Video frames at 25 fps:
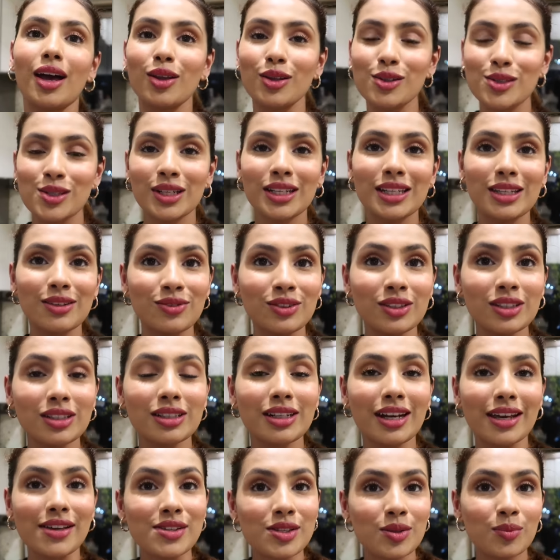I'll also leave
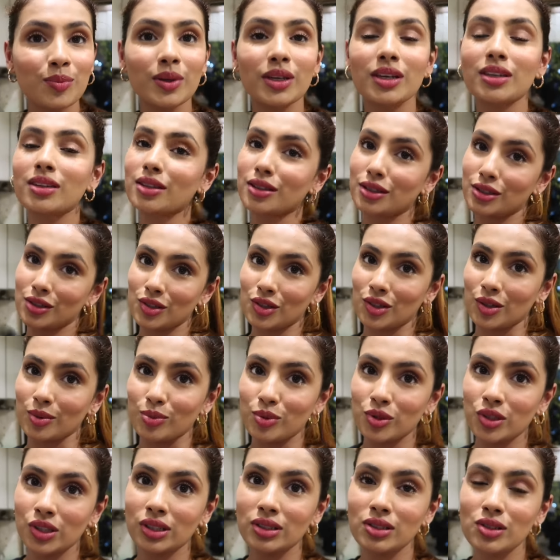the recipe in the
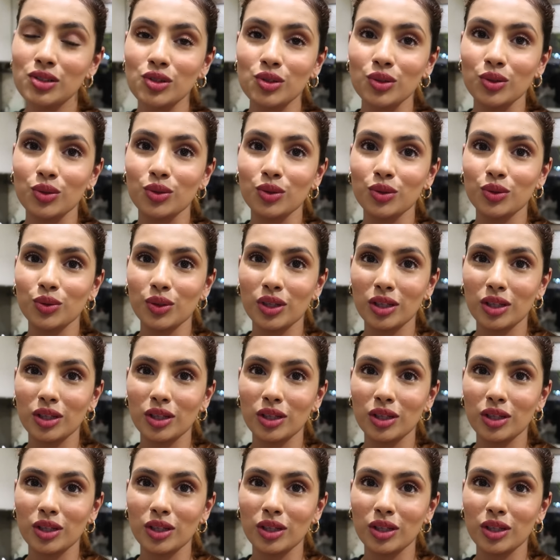description so